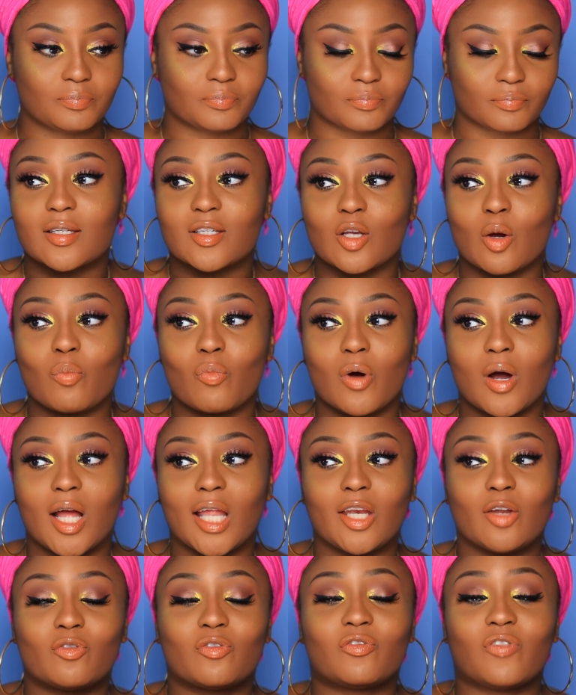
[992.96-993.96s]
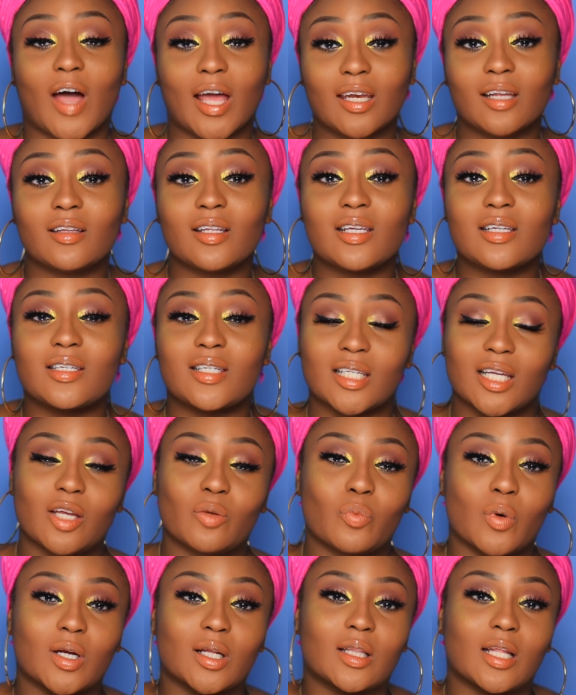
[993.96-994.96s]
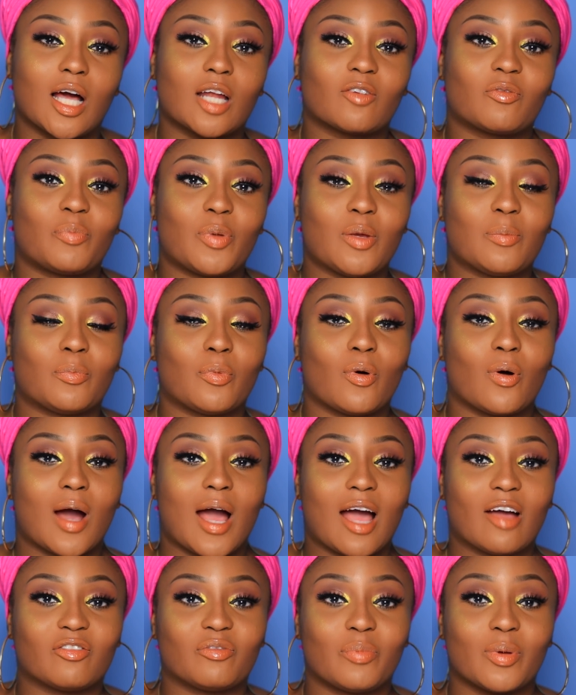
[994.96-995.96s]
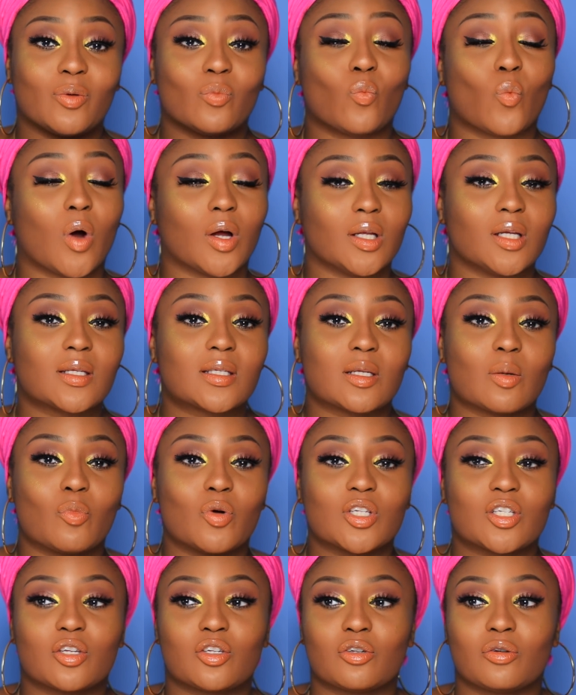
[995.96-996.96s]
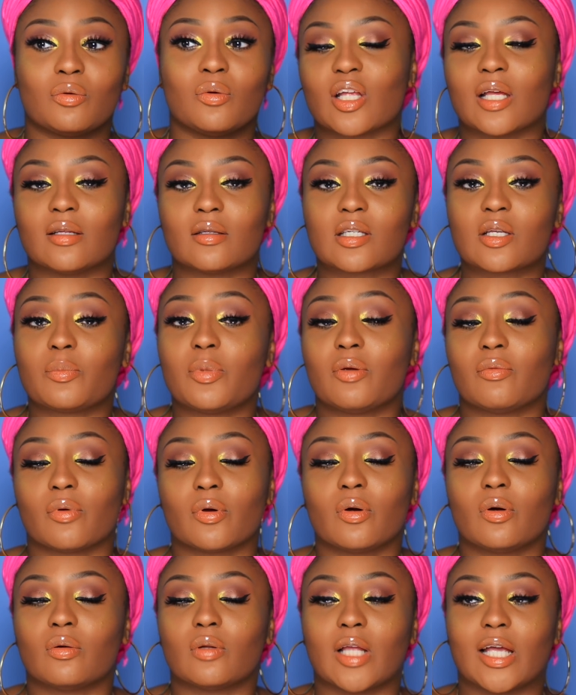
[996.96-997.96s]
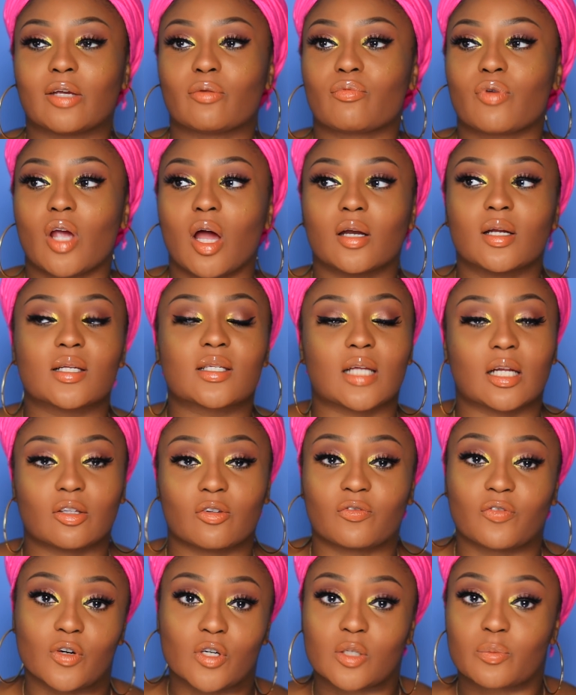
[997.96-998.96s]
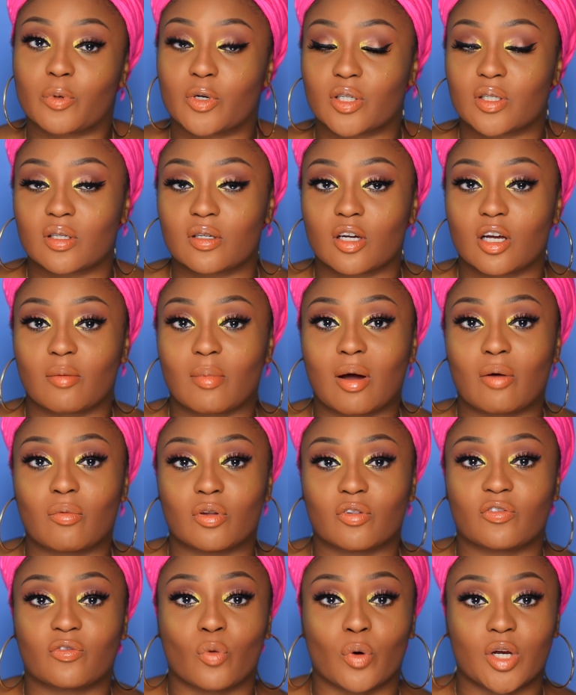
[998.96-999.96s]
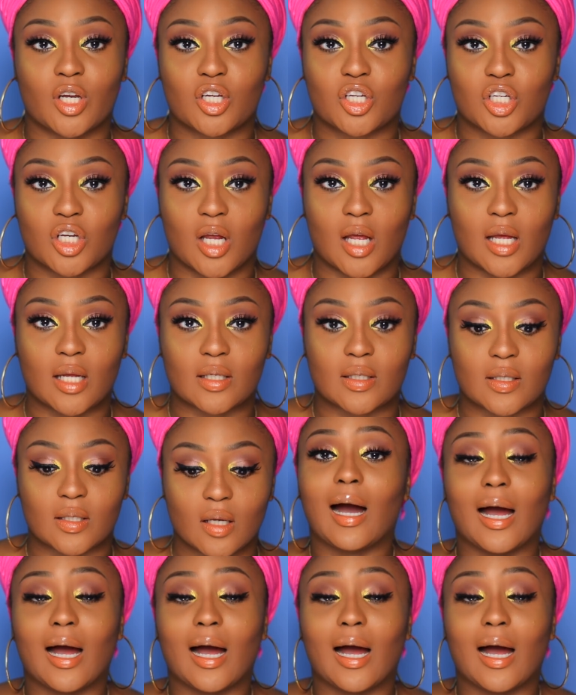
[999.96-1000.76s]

Someone finally did what a lot of people have been wanting someone to do. And to be real, like, Rihanna is not the first person to come out with 40 shades.